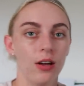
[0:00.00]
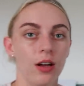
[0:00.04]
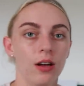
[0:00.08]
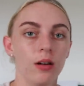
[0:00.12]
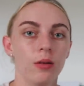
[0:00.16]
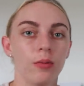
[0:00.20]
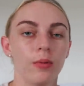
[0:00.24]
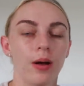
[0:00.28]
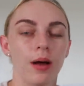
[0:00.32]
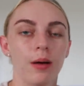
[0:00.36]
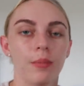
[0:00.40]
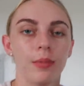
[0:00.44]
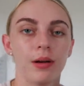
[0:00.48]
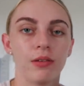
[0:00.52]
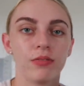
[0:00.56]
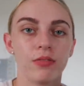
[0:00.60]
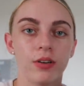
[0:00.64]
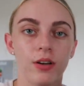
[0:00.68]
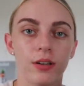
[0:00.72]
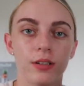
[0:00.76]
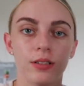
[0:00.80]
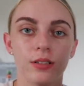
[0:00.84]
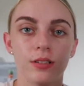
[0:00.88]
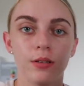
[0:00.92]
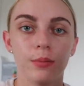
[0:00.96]
Wow, my
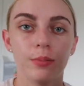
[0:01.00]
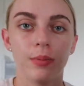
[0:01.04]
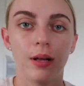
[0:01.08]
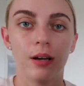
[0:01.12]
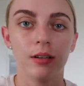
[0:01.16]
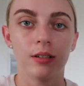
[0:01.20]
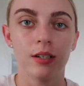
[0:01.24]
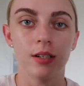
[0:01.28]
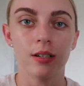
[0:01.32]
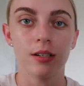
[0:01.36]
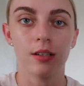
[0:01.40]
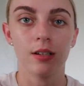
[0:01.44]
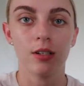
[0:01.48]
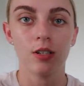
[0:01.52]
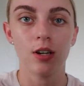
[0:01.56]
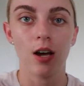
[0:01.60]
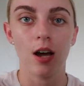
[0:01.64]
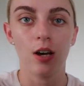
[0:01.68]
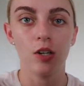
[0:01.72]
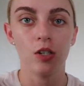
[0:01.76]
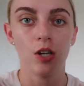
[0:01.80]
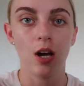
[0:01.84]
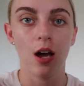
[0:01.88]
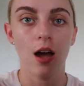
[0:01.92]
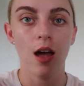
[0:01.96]
phone's still plugged into the
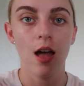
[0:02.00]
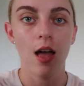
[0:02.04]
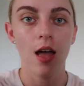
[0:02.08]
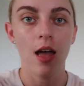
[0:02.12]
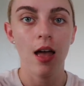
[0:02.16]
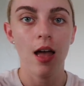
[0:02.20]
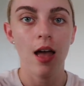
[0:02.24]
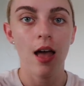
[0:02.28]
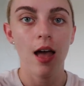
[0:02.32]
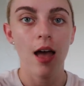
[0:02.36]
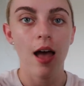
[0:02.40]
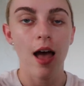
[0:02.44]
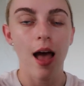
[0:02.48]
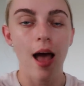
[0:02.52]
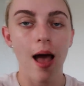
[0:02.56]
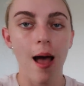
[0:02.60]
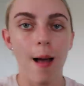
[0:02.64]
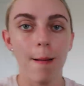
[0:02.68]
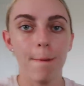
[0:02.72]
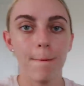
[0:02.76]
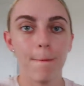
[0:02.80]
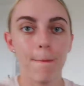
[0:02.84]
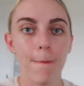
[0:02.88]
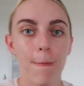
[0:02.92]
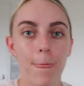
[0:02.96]
charger.
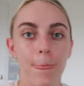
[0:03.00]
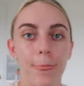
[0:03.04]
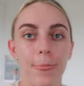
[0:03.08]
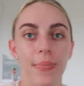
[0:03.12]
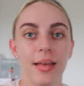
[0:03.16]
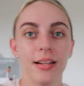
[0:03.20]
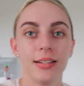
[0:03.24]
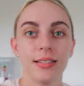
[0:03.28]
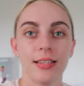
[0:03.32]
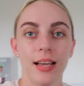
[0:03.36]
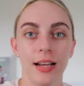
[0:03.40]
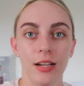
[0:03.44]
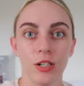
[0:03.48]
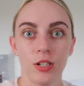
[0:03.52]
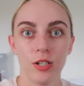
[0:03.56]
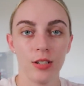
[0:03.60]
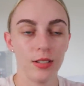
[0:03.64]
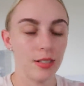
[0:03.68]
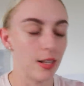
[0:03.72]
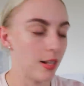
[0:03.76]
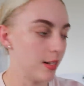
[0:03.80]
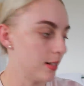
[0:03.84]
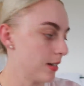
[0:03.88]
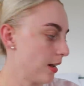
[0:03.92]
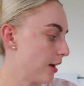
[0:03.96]
That's like she
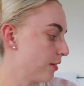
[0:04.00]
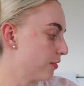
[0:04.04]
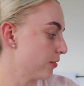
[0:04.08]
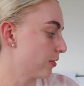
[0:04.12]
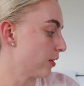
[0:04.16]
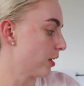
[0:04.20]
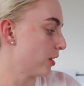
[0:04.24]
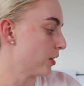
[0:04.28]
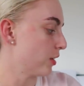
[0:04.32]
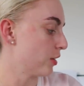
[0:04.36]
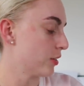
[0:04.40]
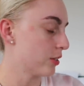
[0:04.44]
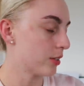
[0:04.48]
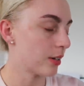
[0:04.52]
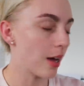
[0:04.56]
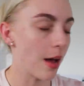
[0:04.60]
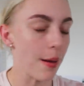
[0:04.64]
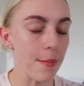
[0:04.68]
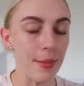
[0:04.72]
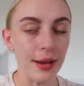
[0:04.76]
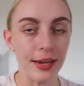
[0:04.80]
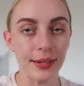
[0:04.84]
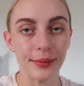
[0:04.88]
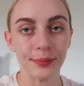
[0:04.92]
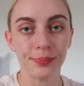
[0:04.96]
sends everyone who's
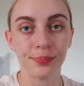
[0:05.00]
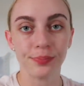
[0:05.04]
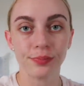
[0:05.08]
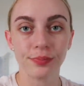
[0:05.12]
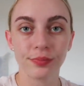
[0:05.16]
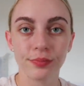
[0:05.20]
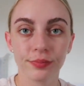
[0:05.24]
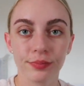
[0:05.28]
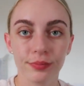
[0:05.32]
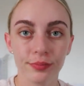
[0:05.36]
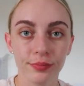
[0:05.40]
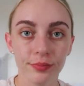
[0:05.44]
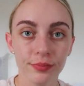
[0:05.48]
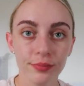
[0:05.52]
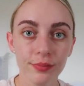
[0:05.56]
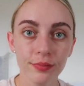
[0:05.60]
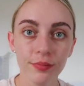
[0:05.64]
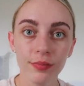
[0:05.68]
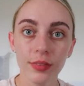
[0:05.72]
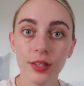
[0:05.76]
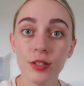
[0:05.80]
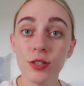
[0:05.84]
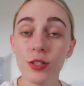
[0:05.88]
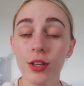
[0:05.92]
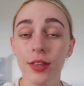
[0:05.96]
coming
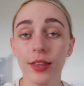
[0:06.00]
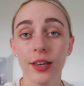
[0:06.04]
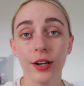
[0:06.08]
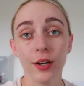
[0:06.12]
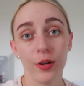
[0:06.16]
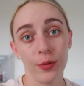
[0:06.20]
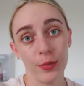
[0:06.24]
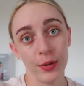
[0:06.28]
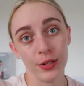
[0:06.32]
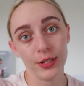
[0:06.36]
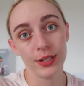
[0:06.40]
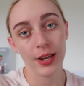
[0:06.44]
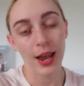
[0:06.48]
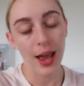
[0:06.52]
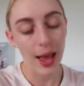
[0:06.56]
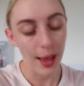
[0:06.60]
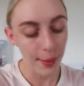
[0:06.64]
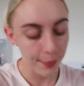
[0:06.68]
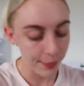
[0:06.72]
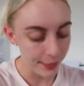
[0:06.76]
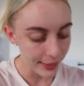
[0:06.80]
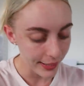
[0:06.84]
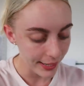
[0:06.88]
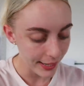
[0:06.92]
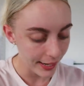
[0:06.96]
so they know what's
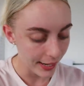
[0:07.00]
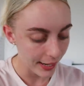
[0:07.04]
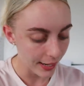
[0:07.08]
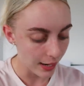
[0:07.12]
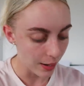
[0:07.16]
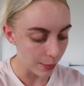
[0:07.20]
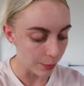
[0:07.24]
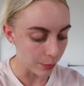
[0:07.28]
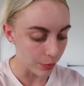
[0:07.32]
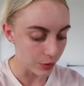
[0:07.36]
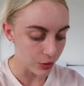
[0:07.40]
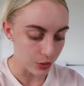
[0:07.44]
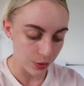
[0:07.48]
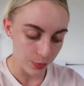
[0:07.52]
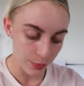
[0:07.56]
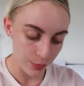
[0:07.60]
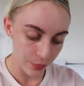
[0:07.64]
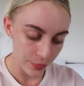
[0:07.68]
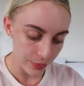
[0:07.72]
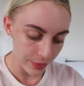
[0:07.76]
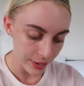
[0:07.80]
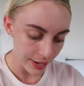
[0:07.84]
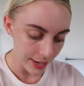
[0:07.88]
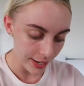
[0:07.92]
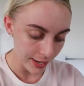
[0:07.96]
happening and what to
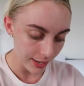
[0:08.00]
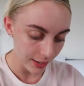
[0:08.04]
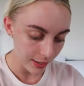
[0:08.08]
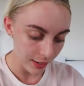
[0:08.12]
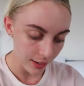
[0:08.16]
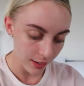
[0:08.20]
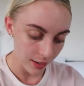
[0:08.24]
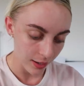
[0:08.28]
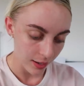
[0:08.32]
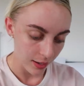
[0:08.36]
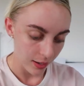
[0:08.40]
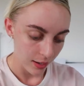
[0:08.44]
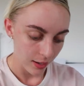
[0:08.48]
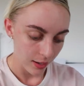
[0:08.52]
bring.